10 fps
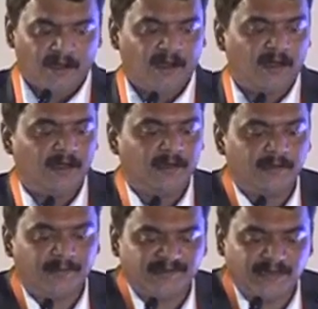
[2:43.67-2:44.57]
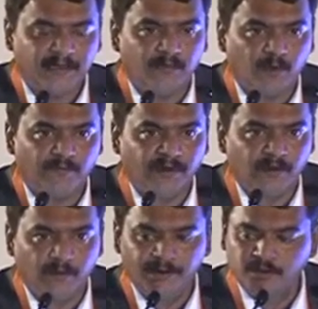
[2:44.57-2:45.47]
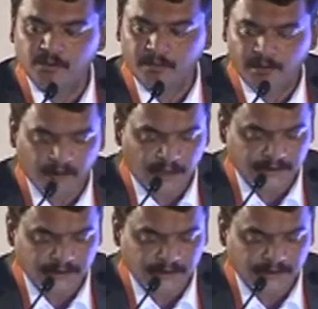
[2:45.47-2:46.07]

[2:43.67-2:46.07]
Uh, basically, what we are going to uh,